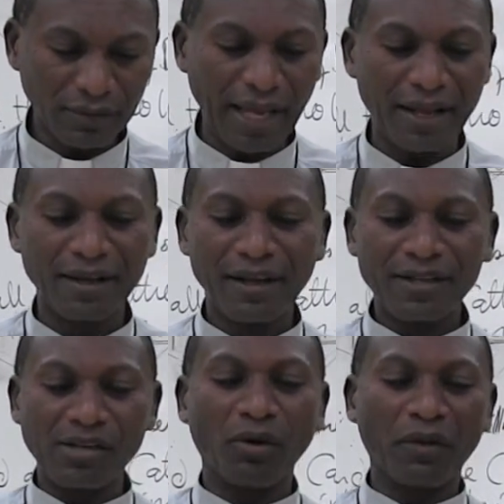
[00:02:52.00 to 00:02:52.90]
Okay,
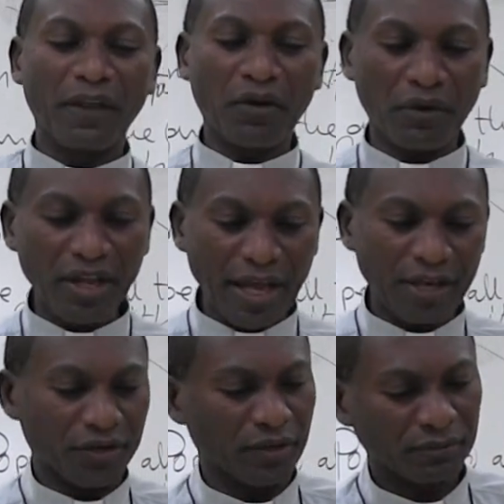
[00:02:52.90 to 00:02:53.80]
so the
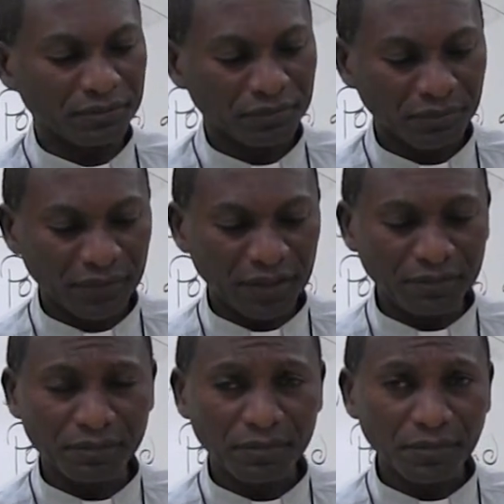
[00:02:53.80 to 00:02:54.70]
Creator.
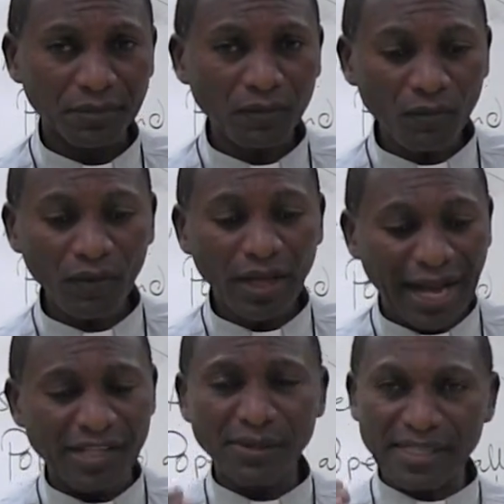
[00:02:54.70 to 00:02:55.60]

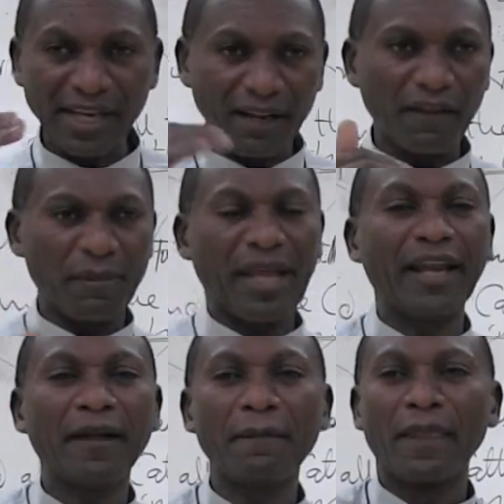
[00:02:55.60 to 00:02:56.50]
Mm-hmm. As we said in the
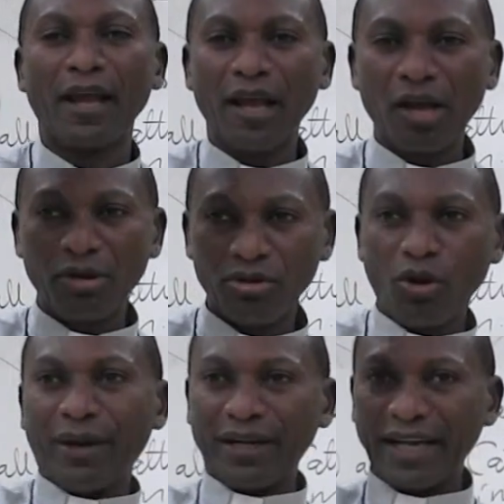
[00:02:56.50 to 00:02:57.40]
beginning,
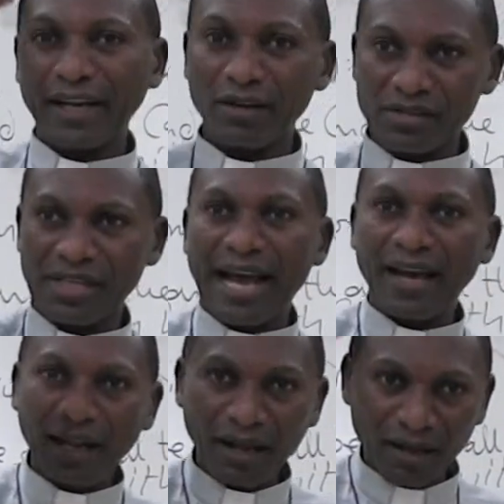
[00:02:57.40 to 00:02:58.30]
no one can
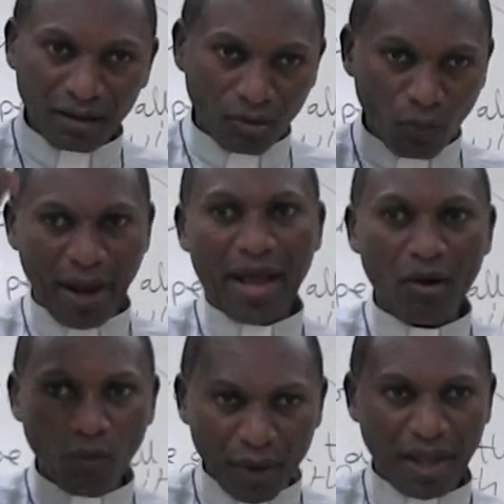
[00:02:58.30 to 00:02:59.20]
understand
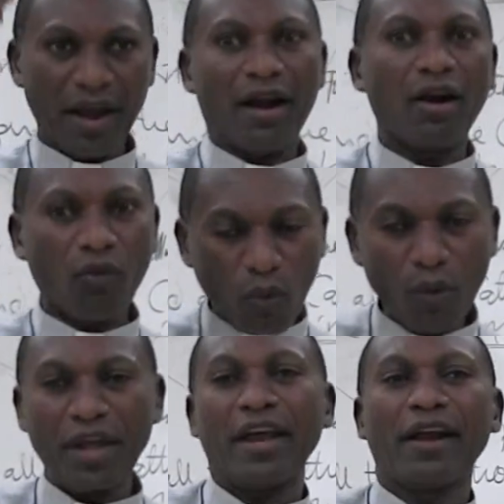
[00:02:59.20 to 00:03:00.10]
where we are,
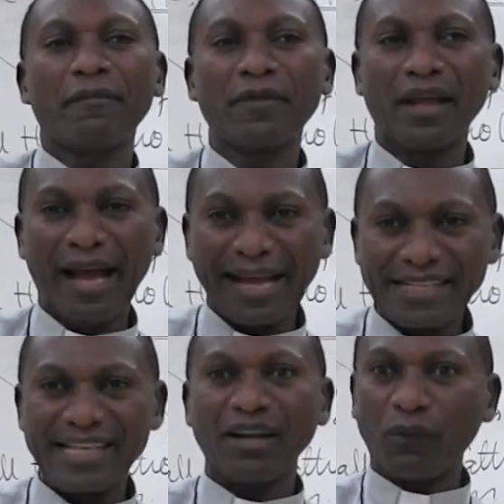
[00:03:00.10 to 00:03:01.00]
who we are,
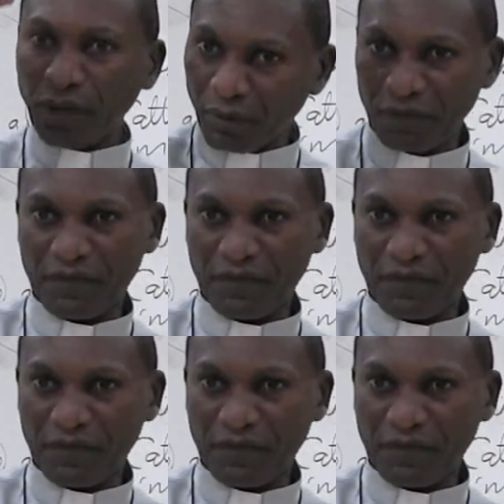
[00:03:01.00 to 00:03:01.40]
until we